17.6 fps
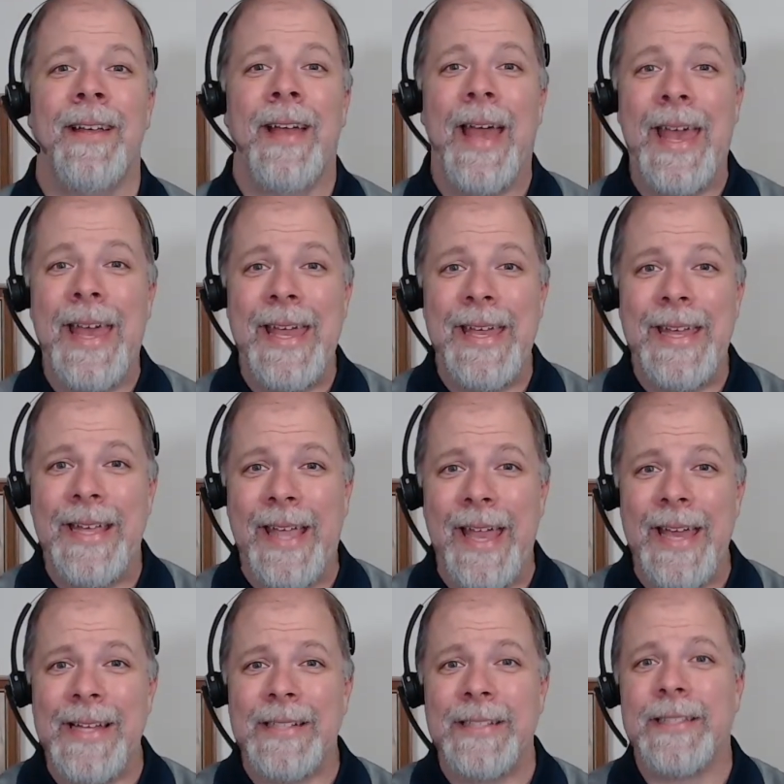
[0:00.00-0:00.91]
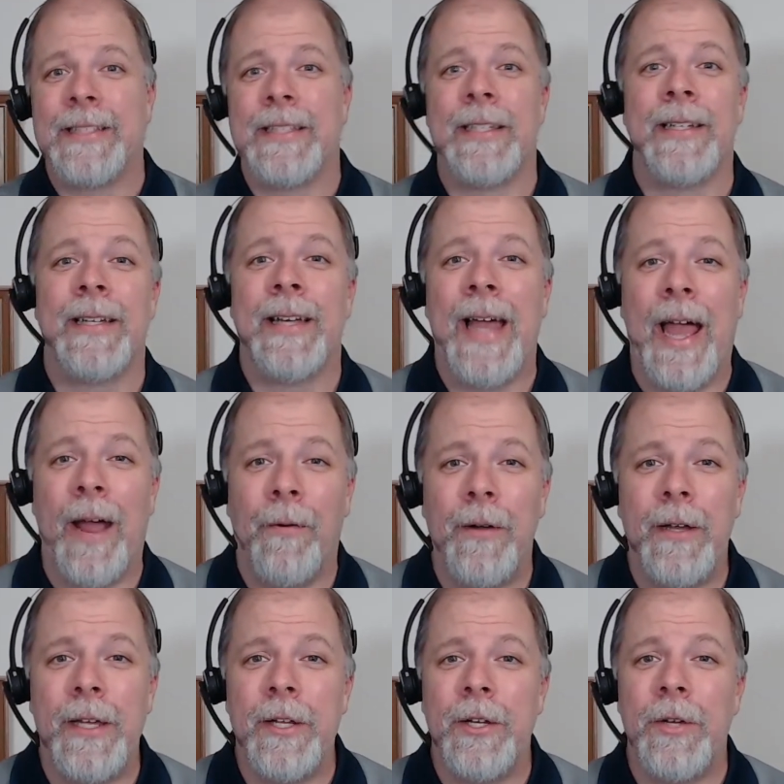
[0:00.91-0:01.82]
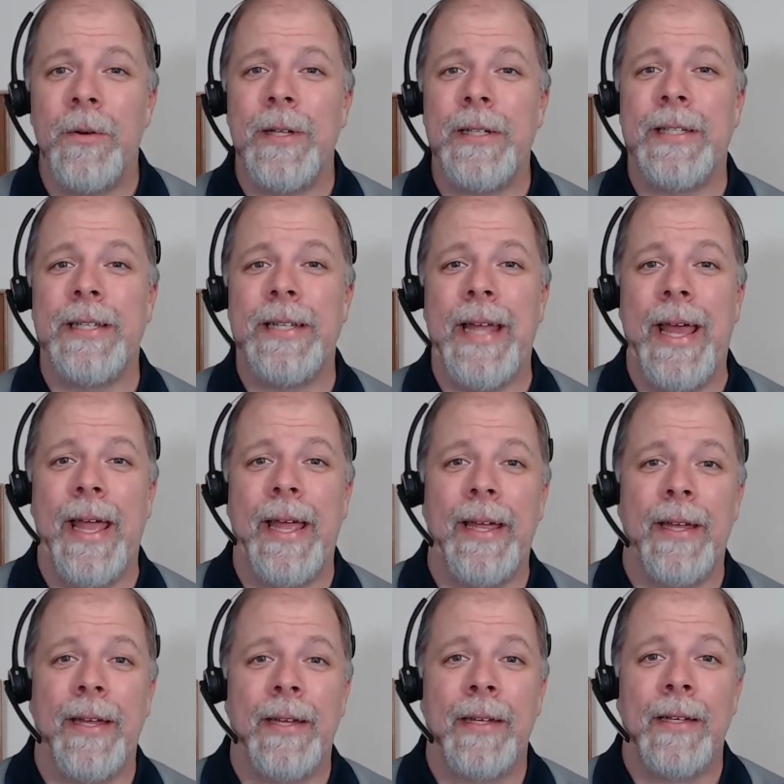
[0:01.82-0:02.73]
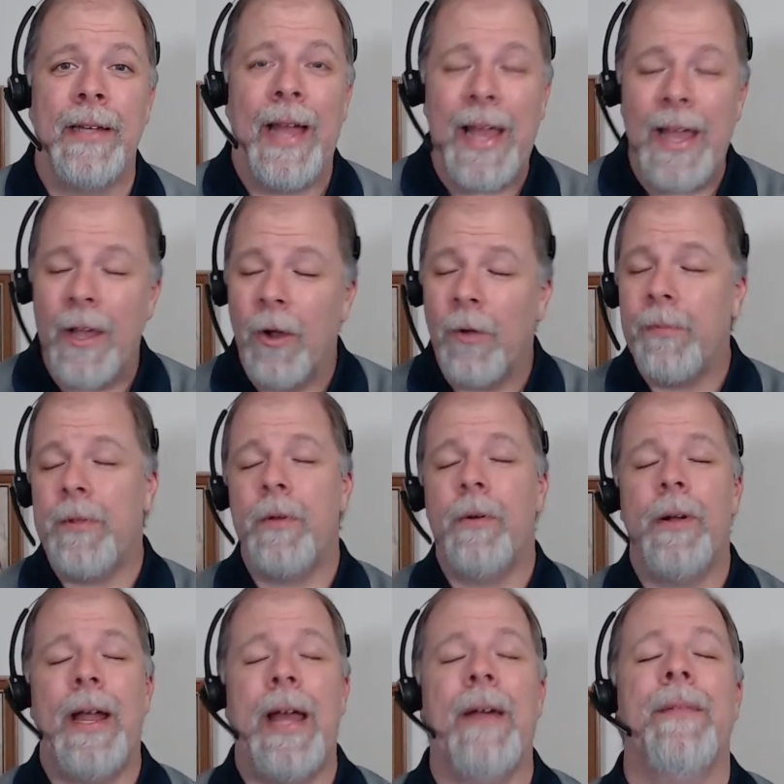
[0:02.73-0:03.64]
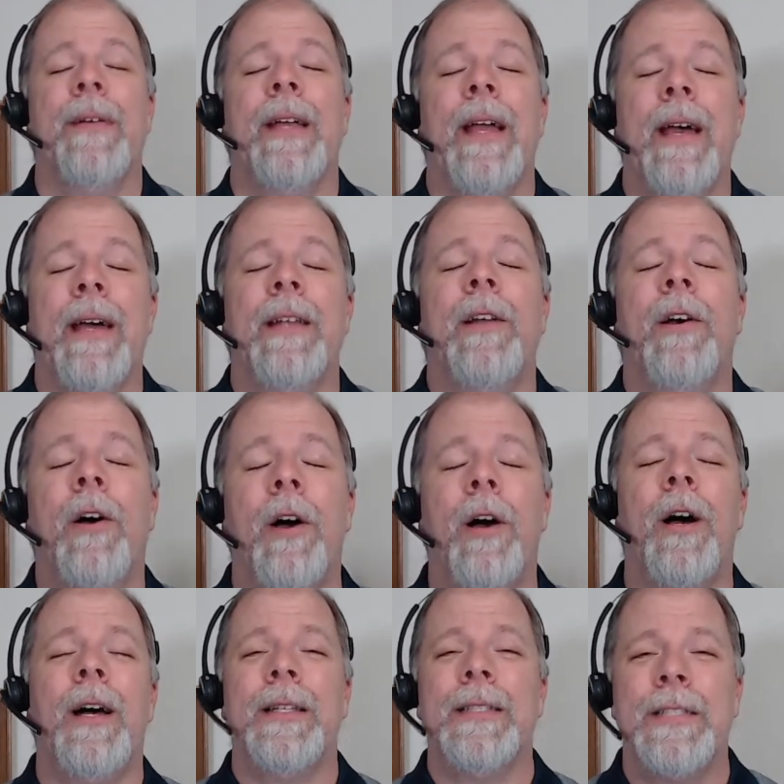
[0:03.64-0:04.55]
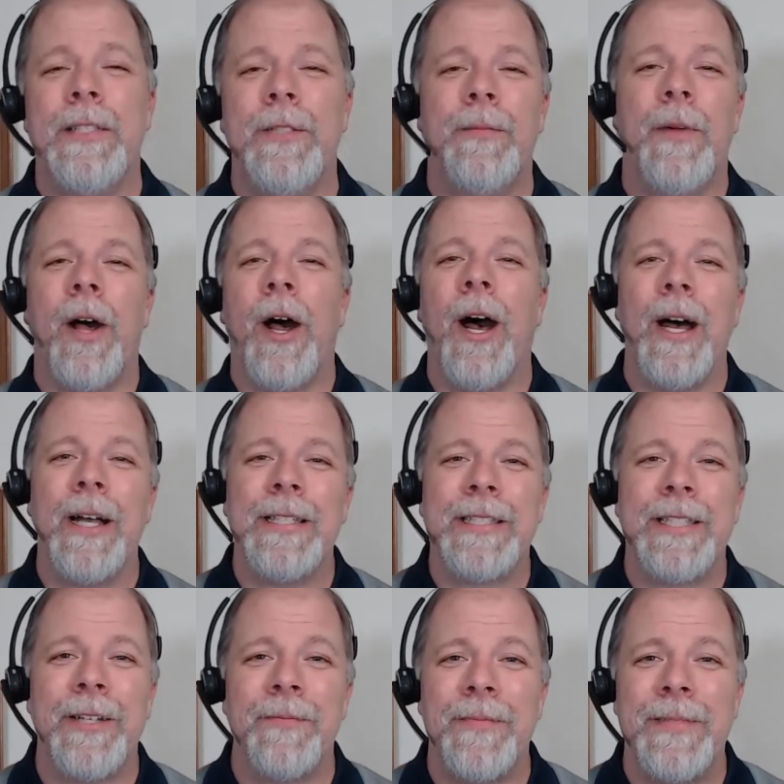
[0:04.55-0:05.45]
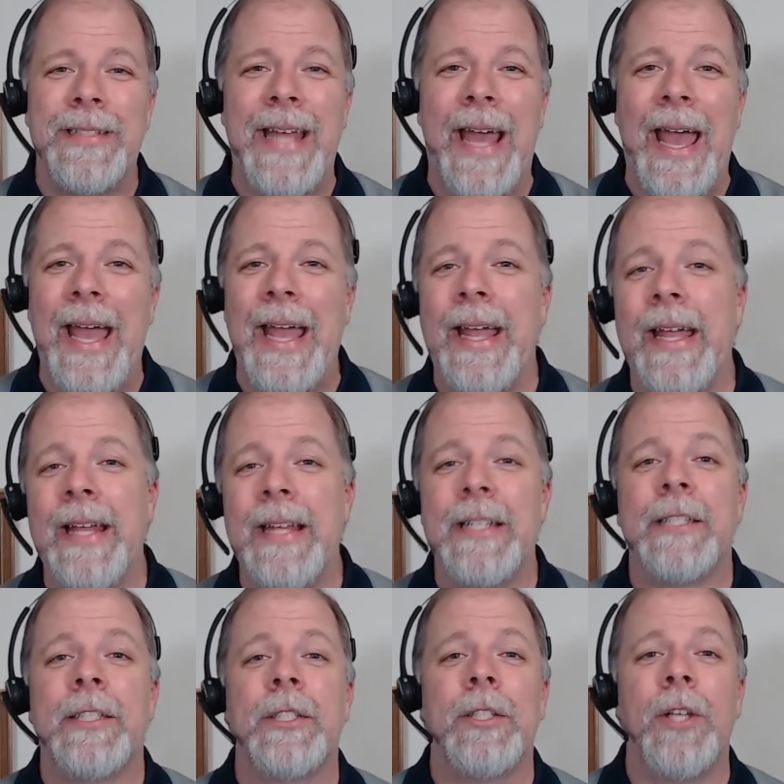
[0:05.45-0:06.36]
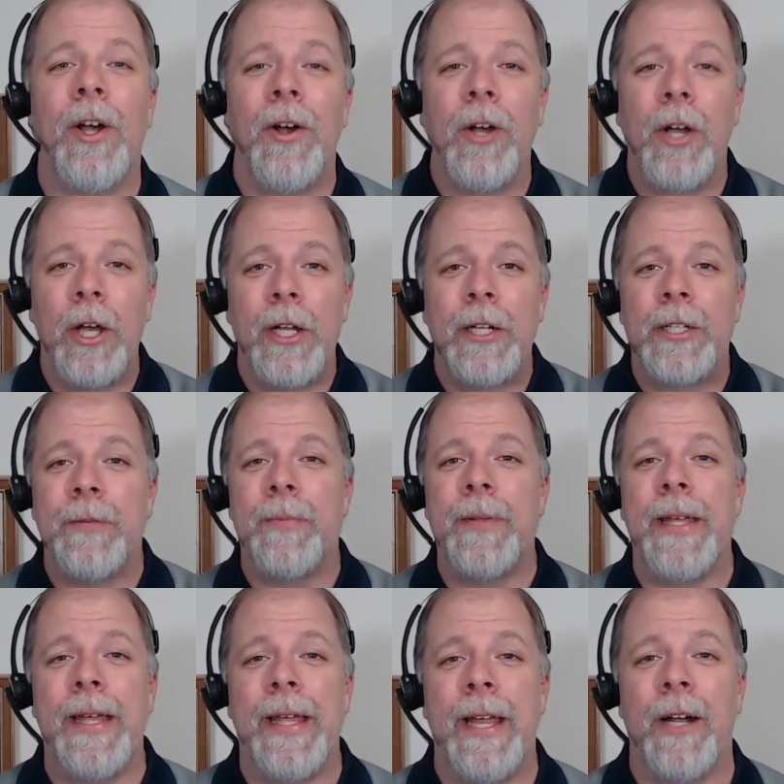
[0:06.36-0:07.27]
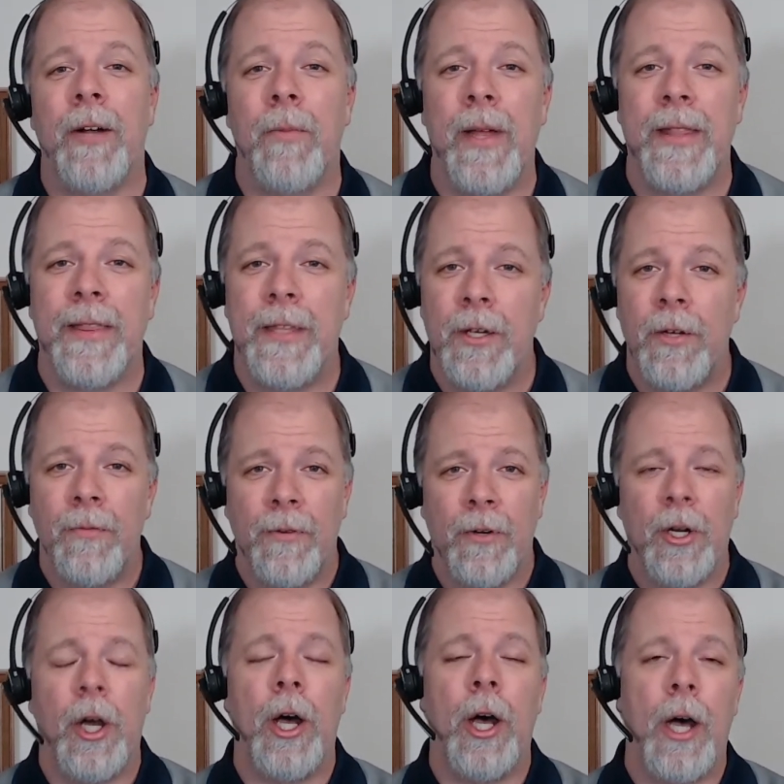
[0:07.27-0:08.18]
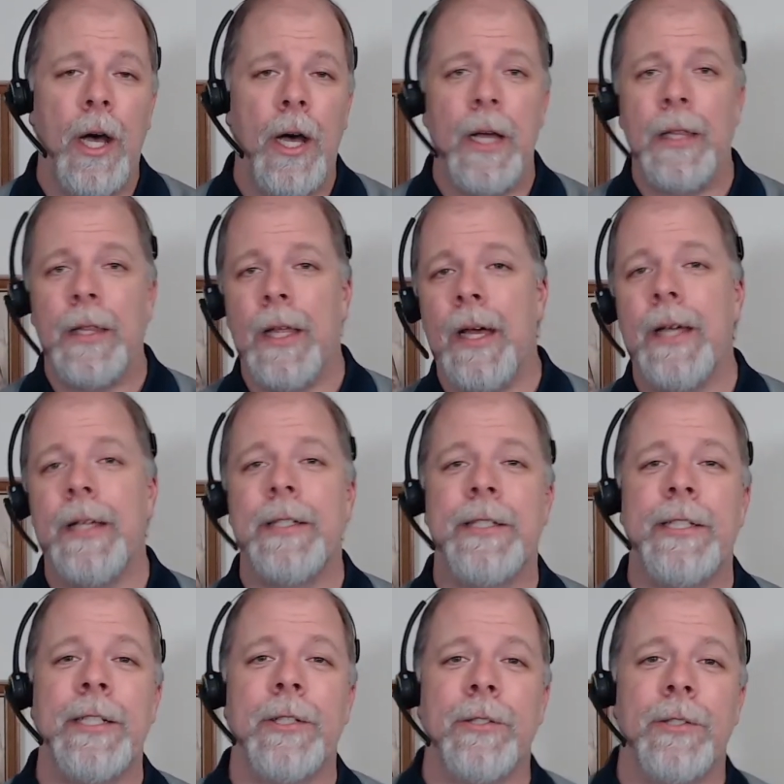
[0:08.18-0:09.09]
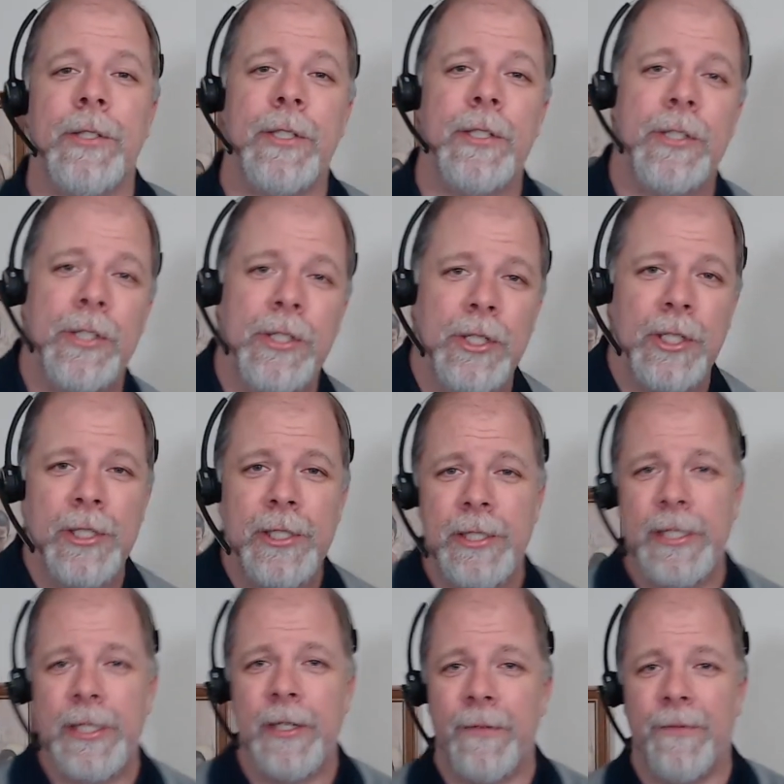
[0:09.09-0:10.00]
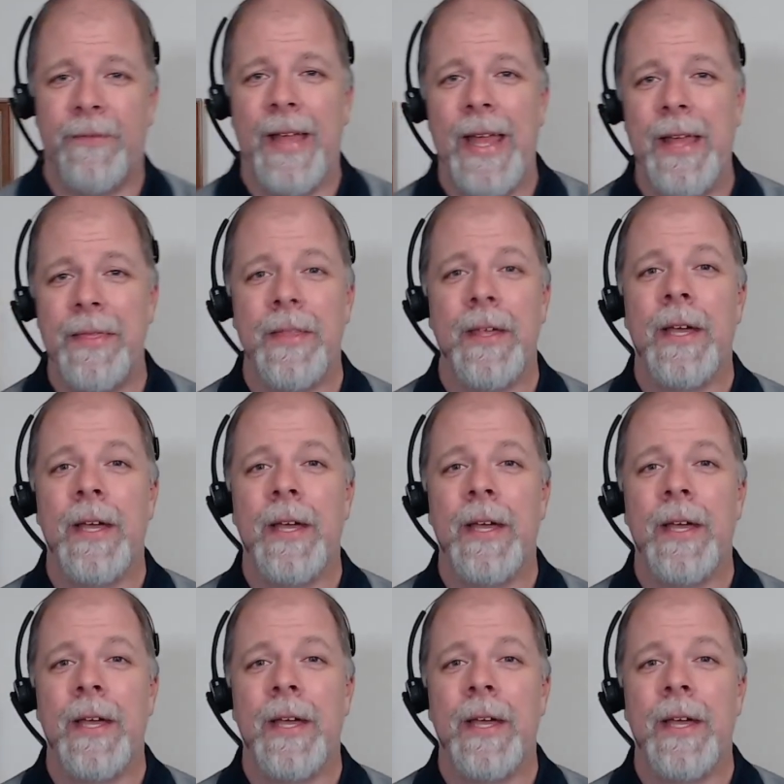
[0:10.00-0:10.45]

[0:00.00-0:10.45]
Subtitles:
Hey kids, how are you doing today? I hope you are having an awesome, awesome day. It is so good to be here with you for Online Children's Church here at Faith,